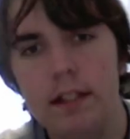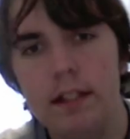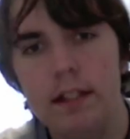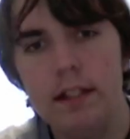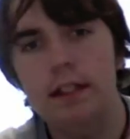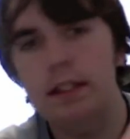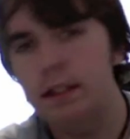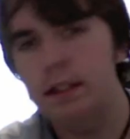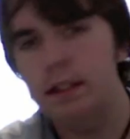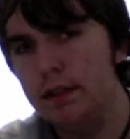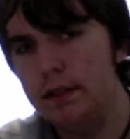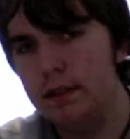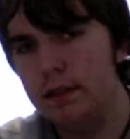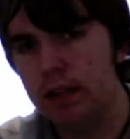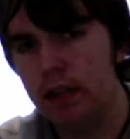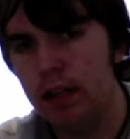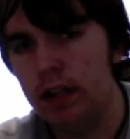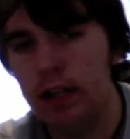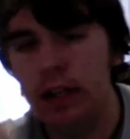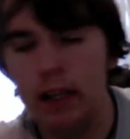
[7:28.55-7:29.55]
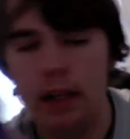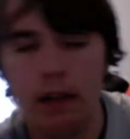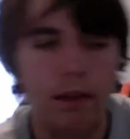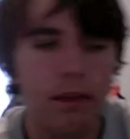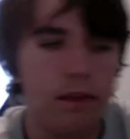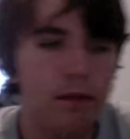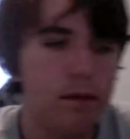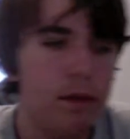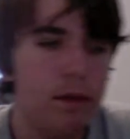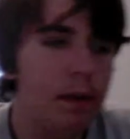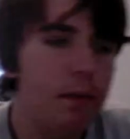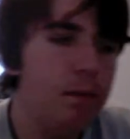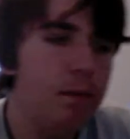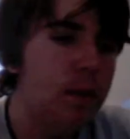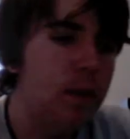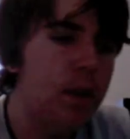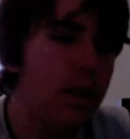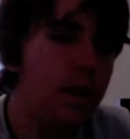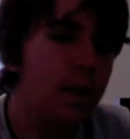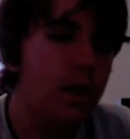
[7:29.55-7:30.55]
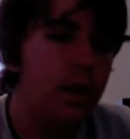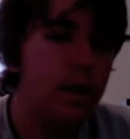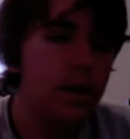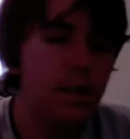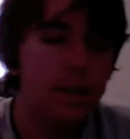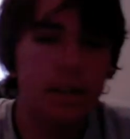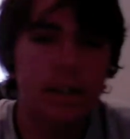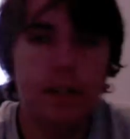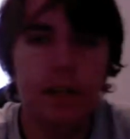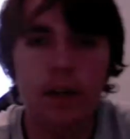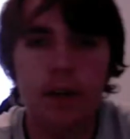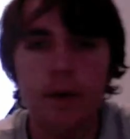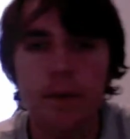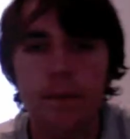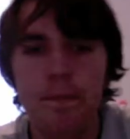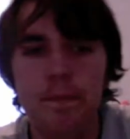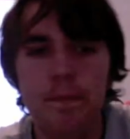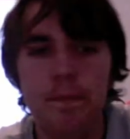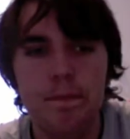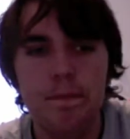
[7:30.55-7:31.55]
is a lot lighter as well. So,